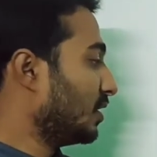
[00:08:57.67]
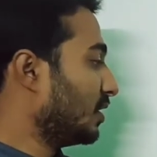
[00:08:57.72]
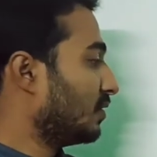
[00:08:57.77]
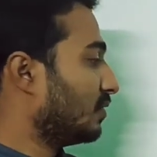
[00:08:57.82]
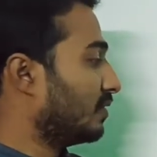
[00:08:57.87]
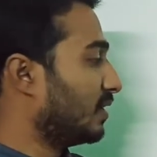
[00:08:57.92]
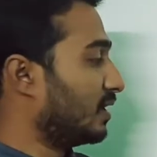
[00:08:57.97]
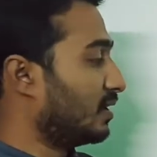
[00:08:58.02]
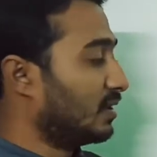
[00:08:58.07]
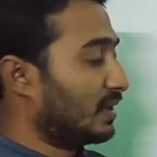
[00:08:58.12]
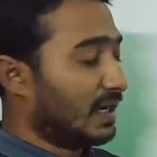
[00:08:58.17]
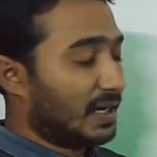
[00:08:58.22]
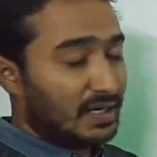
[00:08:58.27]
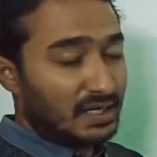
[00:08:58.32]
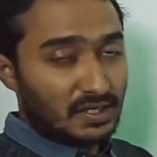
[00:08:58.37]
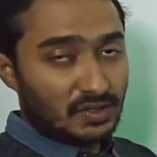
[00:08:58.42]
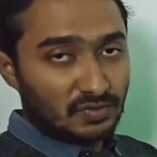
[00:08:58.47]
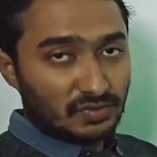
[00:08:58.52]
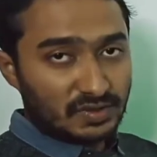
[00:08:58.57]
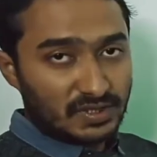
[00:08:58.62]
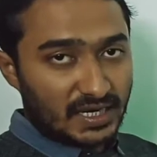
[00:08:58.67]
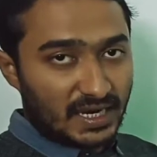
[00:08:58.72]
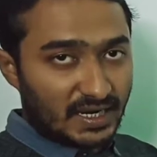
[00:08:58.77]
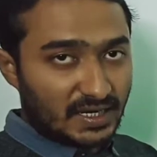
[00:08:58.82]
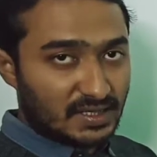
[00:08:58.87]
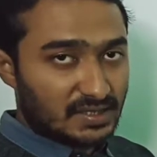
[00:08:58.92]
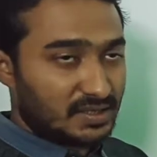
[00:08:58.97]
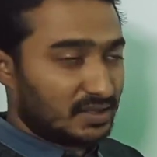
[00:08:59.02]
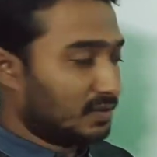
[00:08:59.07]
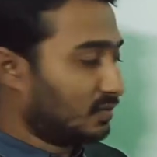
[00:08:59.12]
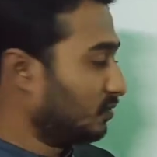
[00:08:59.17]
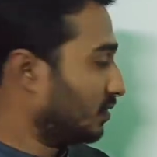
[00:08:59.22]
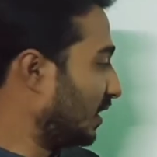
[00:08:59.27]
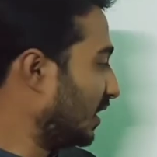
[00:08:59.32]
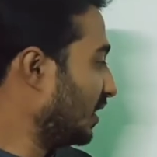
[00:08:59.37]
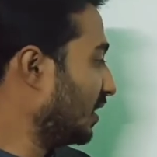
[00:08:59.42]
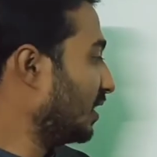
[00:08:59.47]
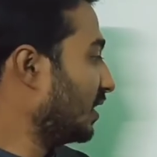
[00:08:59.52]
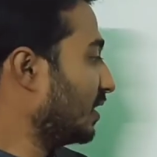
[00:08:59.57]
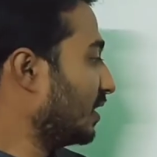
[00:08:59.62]
When any two sides is
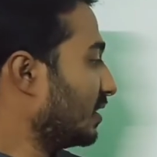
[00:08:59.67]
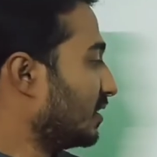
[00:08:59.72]
equal,